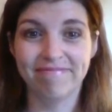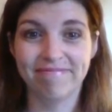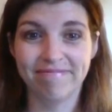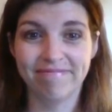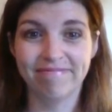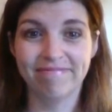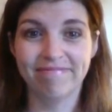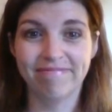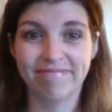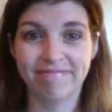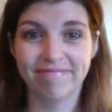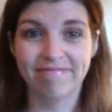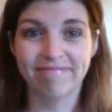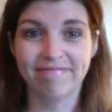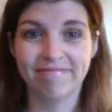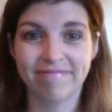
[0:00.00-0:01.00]

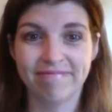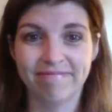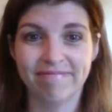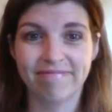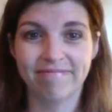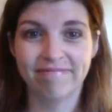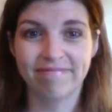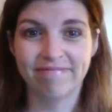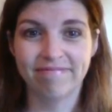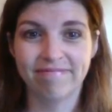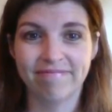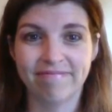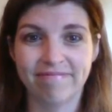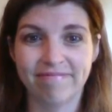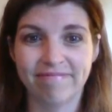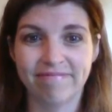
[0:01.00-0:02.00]

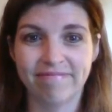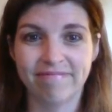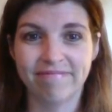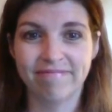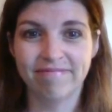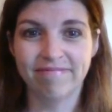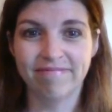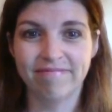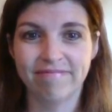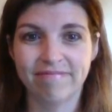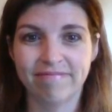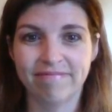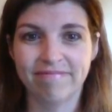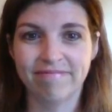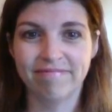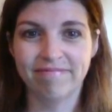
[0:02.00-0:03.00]

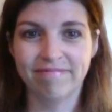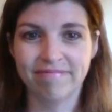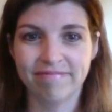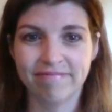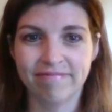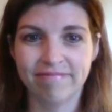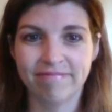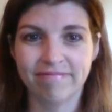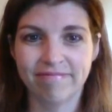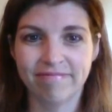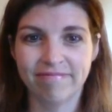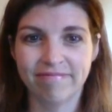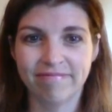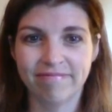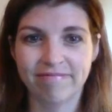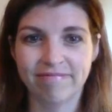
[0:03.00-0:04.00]

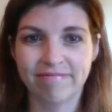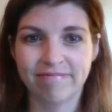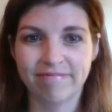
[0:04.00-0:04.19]
The person shown says nothing.